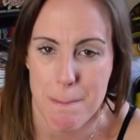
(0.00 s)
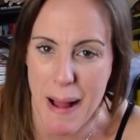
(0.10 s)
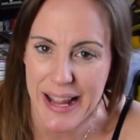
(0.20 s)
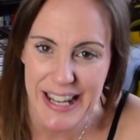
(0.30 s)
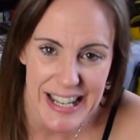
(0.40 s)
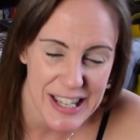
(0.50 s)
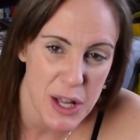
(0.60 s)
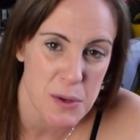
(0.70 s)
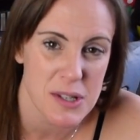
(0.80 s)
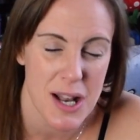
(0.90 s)
banging in
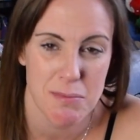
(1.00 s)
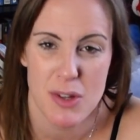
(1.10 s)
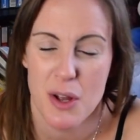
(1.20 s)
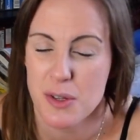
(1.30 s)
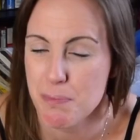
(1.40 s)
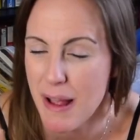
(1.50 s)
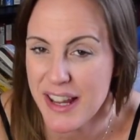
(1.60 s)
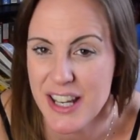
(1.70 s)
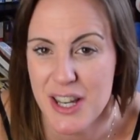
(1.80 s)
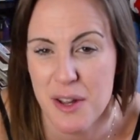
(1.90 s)
those slam dunks,
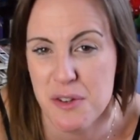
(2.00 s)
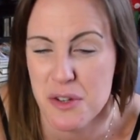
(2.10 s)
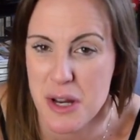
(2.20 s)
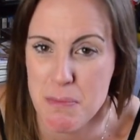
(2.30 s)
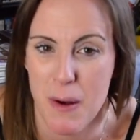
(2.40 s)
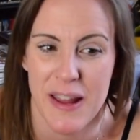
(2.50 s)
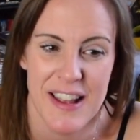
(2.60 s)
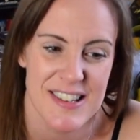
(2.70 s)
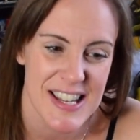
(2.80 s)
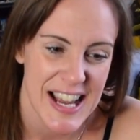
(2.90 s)
banging in those
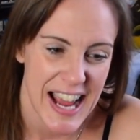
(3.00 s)
3-pointers.